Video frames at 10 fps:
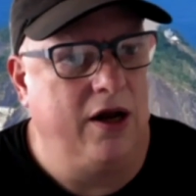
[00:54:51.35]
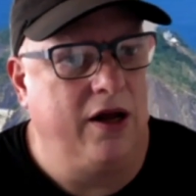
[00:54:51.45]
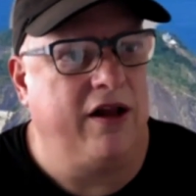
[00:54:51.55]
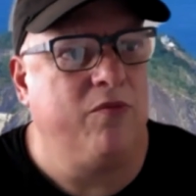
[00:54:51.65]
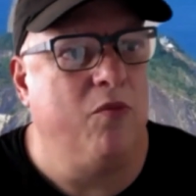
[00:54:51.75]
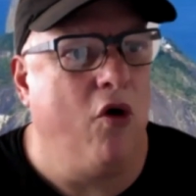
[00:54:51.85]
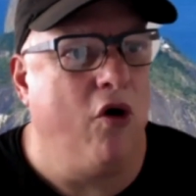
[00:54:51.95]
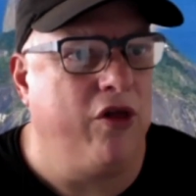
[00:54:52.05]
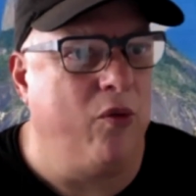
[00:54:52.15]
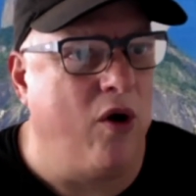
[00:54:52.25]
That's more
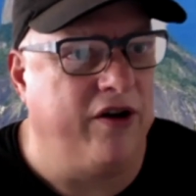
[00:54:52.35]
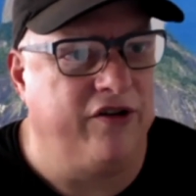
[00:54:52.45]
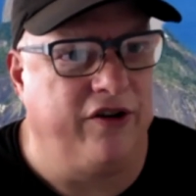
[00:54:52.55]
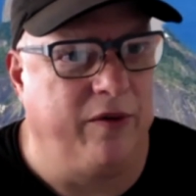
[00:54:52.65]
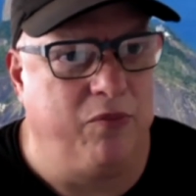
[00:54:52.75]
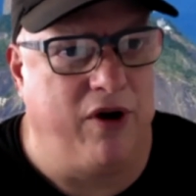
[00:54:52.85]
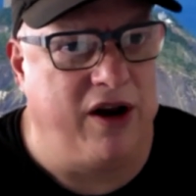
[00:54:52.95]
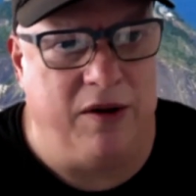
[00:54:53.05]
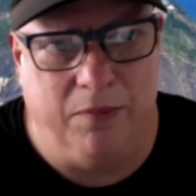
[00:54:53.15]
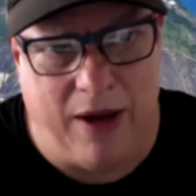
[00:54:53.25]
than watch like
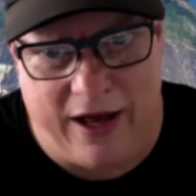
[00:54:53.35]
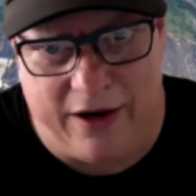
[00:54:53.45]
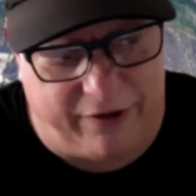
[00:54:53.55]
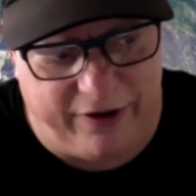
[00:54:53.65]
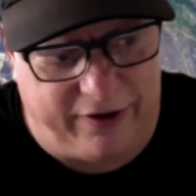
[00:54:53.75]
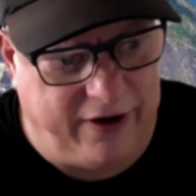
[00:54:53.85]
Breaking Bad or anything.